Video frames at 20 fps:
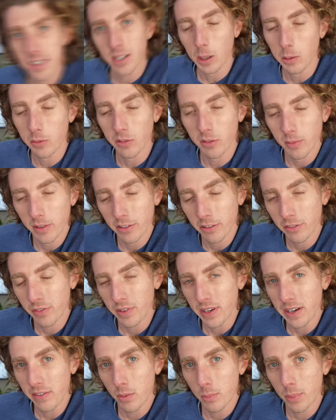time for my
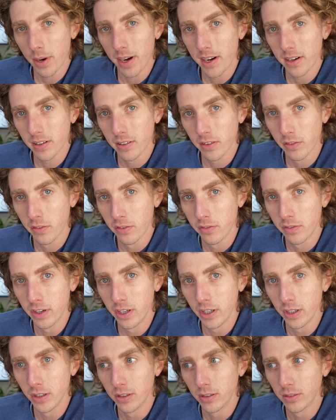favorite part of the
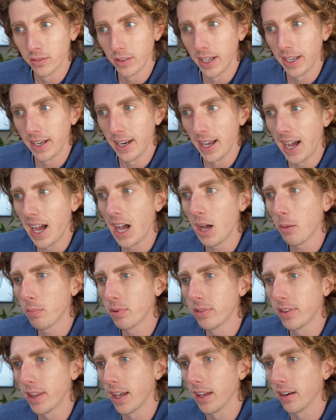video, an
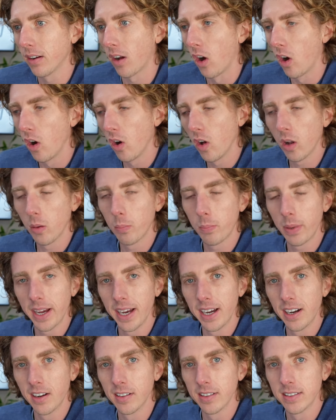app that all
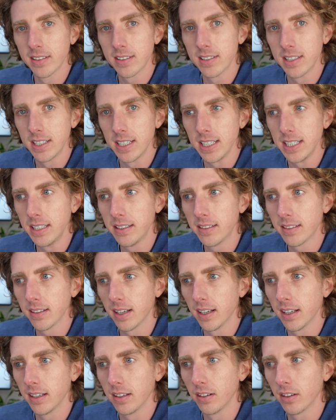parents need
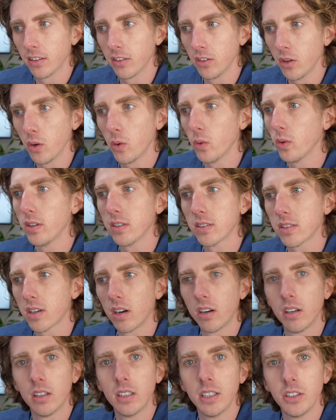and no one is
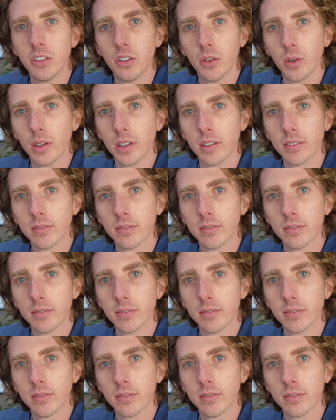currently doing.